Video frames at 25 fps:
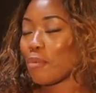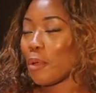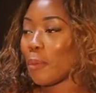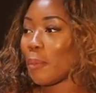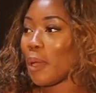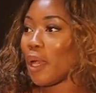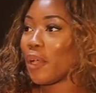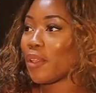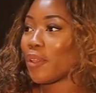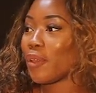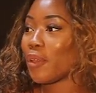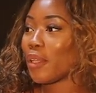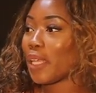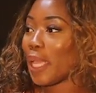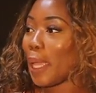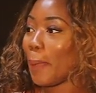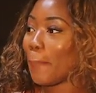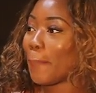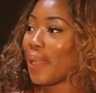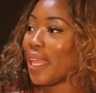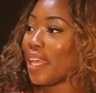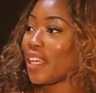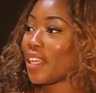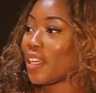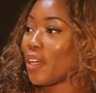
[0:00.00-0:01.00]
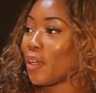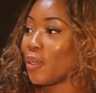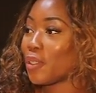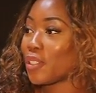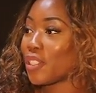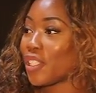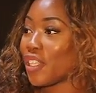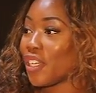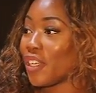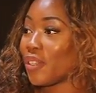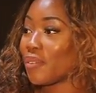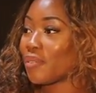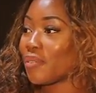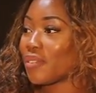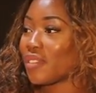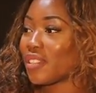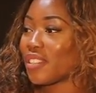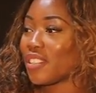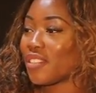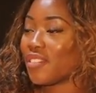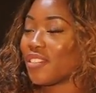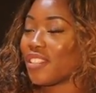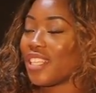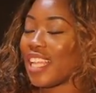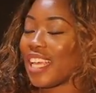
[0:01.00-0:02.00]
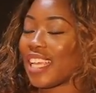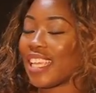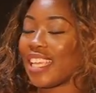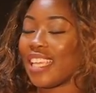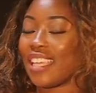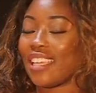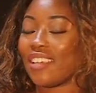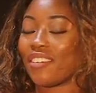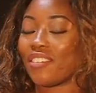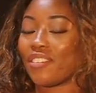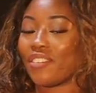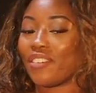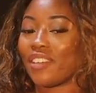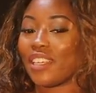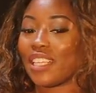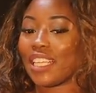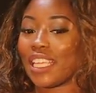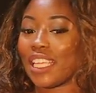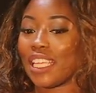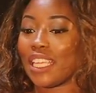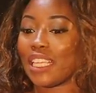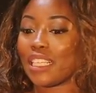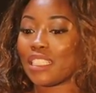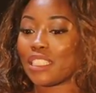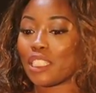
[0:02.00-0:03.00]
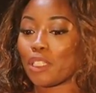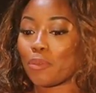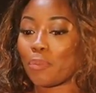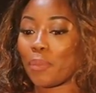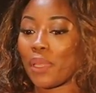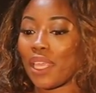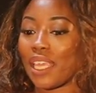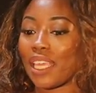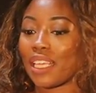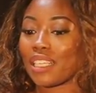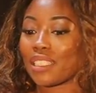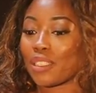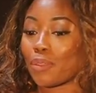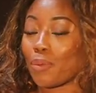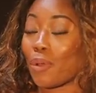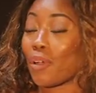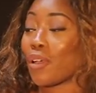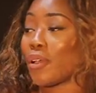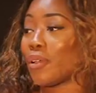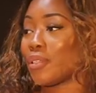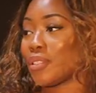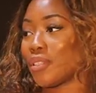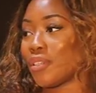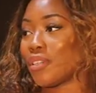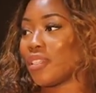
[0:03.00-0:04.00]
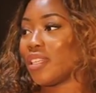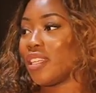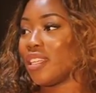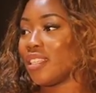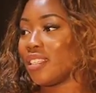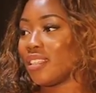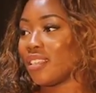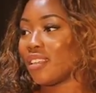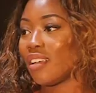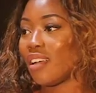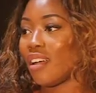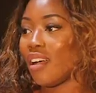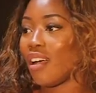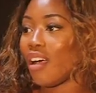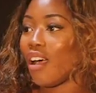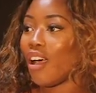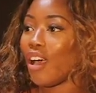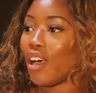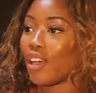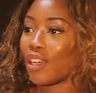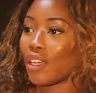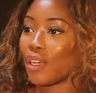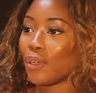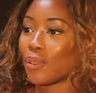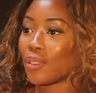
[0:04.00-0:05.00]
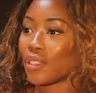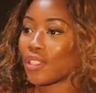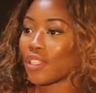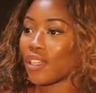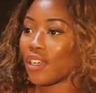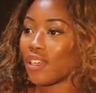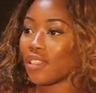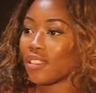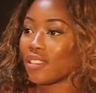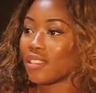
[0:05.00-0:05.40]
about UK black culture. Do you feel like it really depicts what goes on in our culture?